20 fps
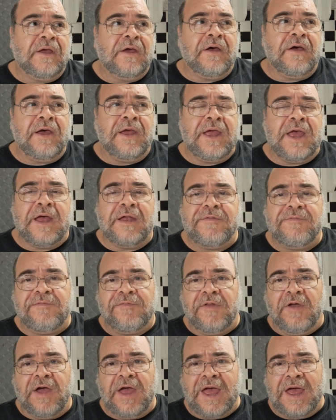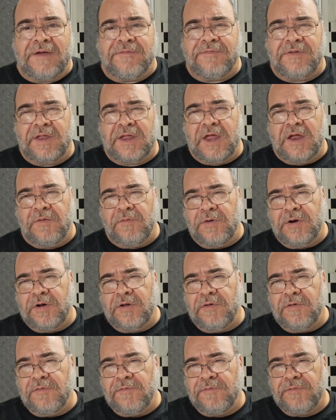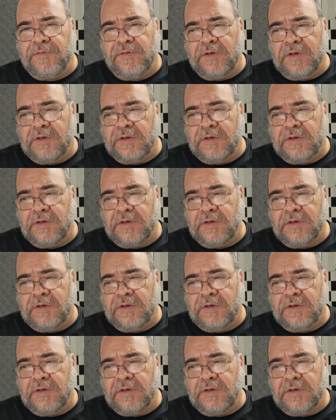I have to get rid of